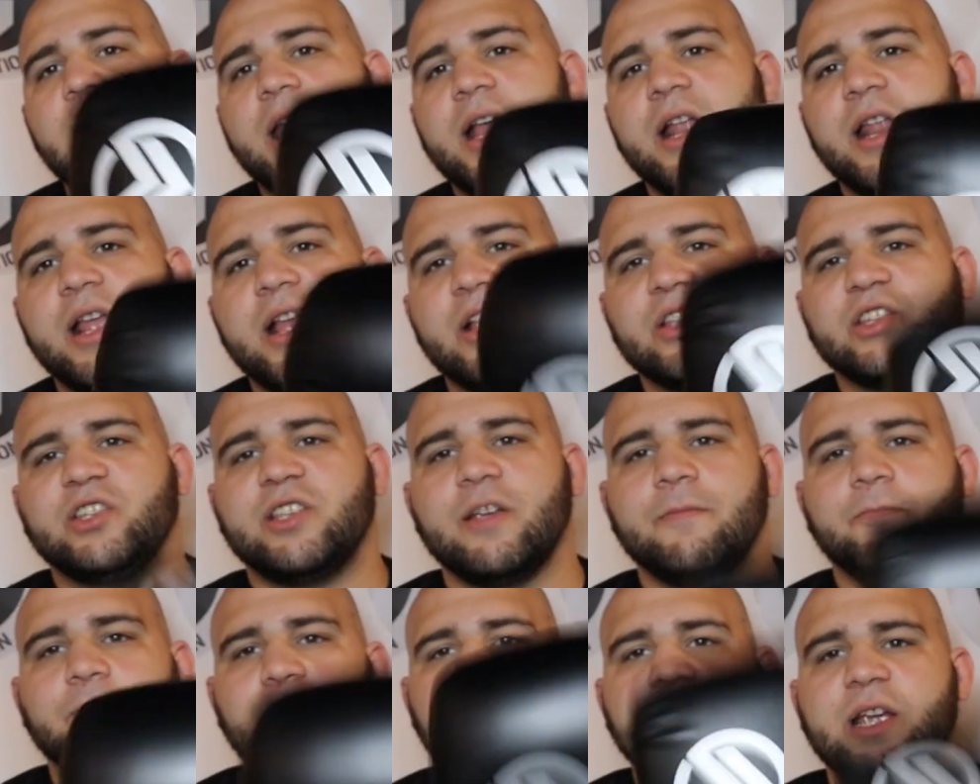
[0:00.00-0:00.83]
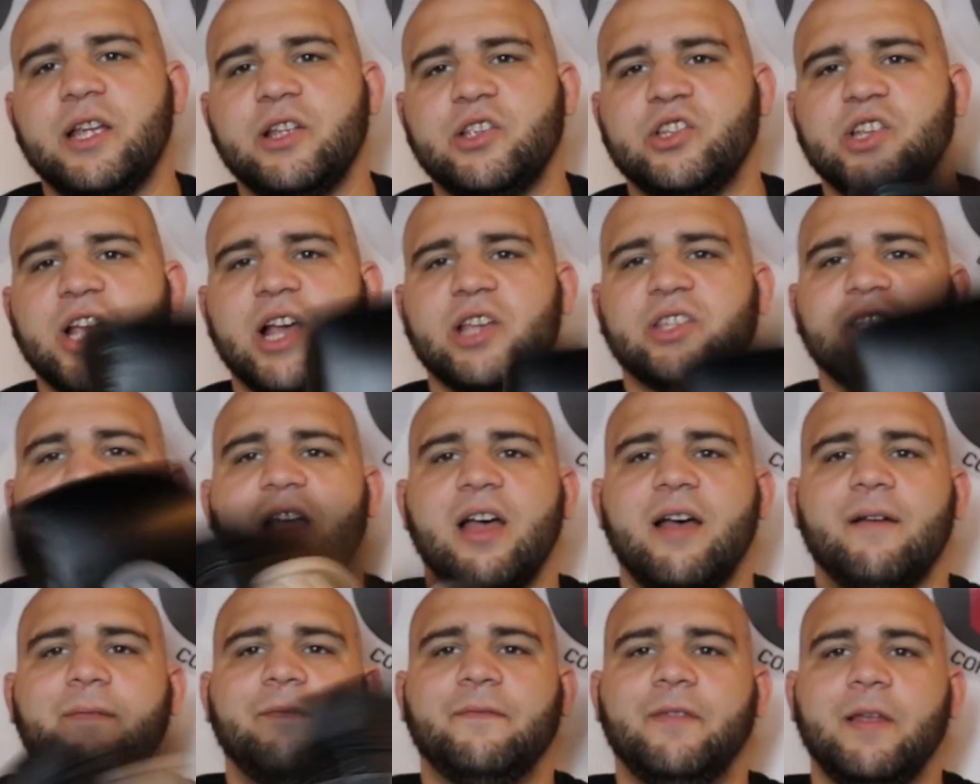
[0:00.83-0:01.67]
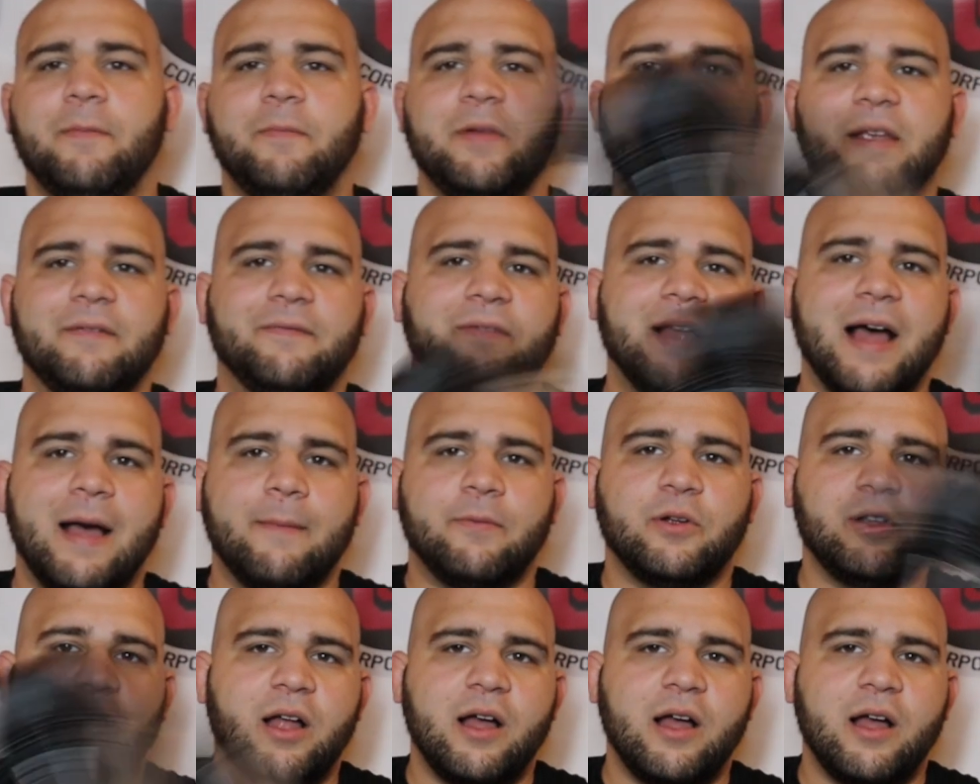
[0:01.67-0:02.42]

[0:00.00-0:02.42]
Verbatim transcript: It is simply just a flippity-flop